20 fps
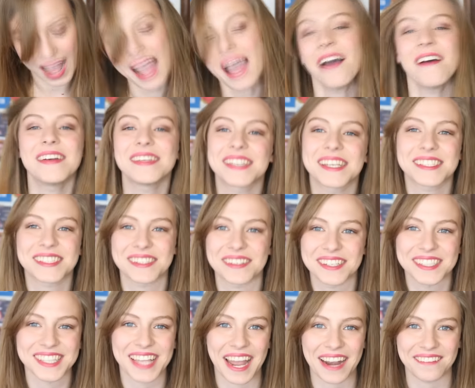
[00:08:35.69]
I always get so
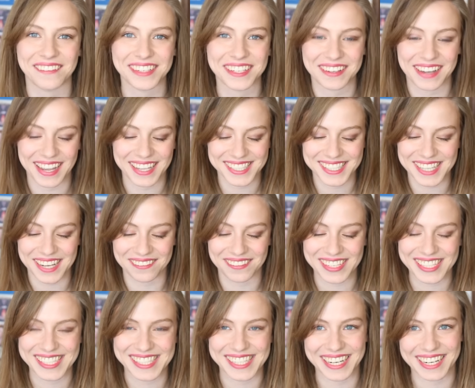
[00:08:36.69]
excited when you guys send
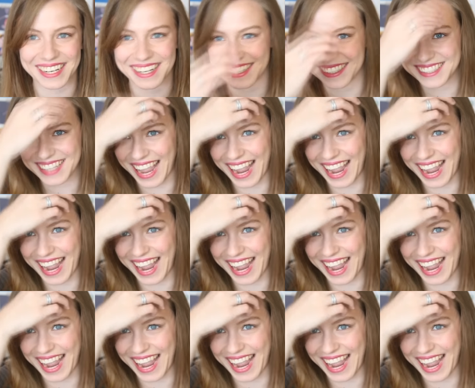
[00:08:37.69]
me stickers.